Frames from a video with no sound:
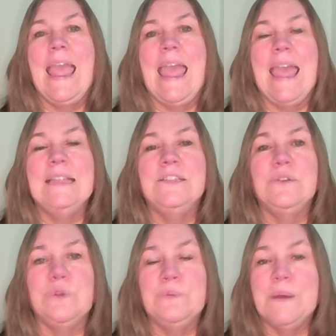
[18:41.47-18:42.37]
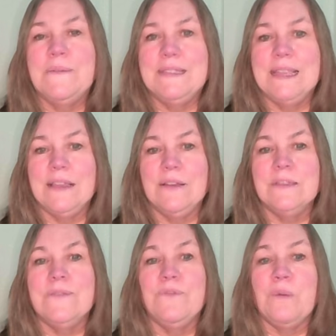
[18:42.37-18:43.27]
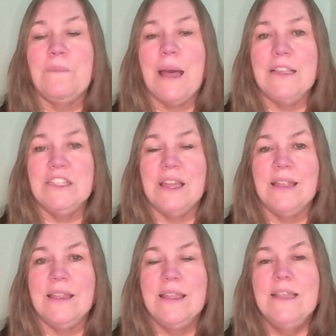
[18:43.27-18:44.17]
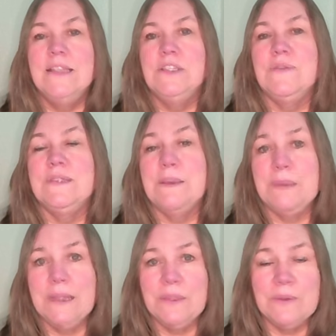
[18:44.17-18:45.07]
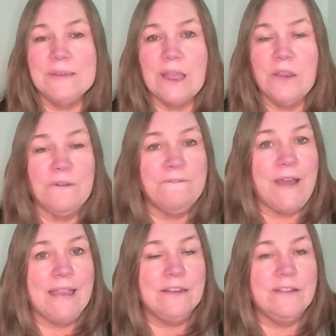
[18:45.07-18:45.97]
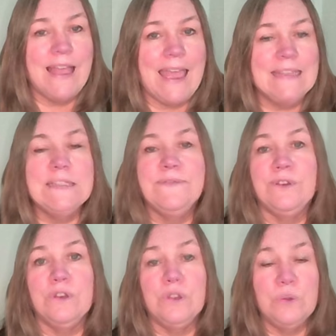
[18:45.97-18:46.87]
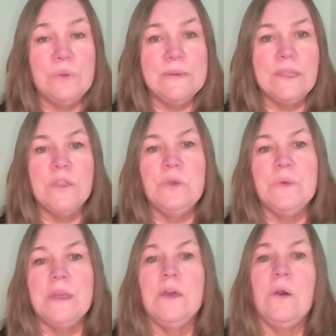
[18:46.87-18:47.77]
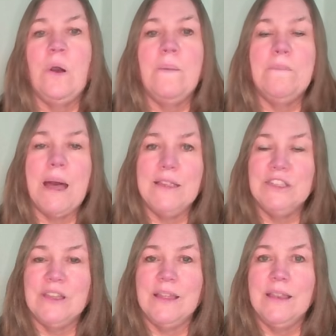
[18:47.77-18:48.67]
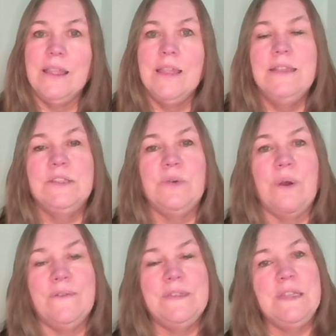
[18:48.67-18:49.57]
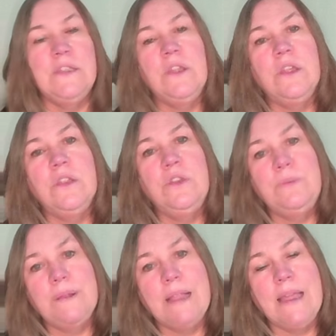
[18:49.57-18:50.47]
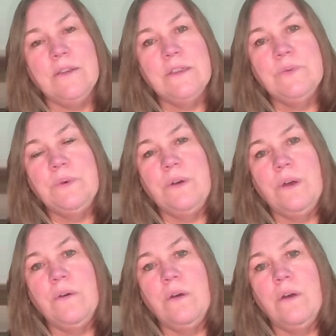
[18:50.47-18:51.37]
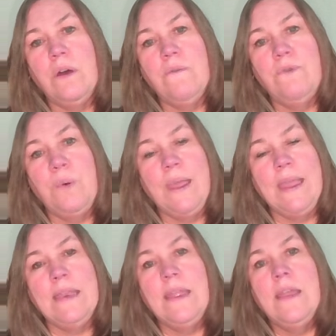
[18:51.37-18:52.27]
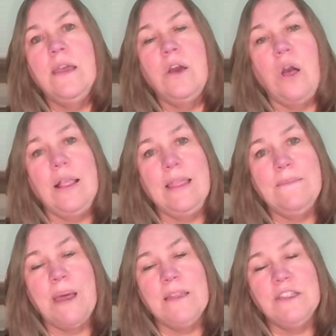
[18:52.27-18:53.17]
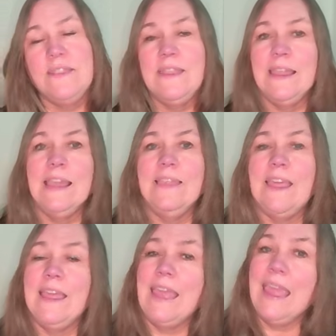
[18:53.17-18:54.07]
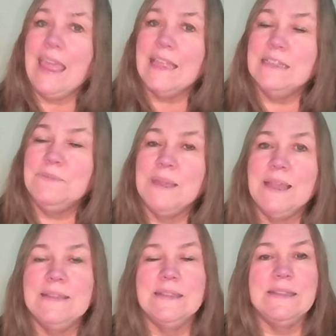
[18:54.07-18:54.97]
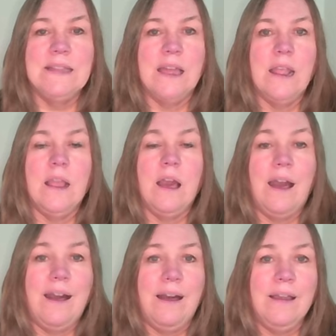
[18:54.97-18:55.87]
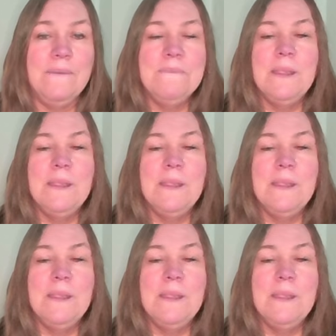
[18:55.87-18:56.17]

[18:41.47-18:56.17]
and group of singles for Mahjong. So if somebody throws out your final S for news, you can call Mahjong. So often new players will avoid calling Mahjong thinking they can't because it's not a Kong.